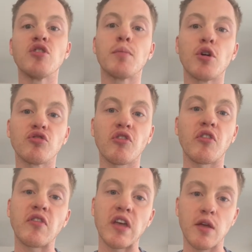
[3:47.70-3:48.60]
to purchase
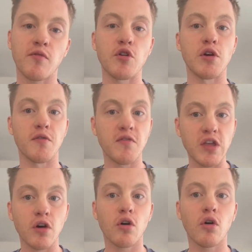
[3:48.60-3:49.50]
a ticket for your
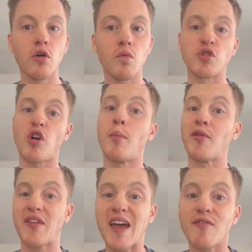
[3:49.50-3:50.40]
vehicle, which
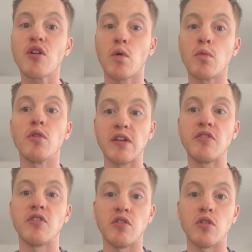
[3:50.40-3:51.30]
almost everyone will
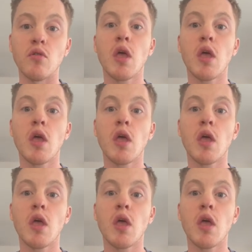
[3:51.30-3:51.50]
need to do.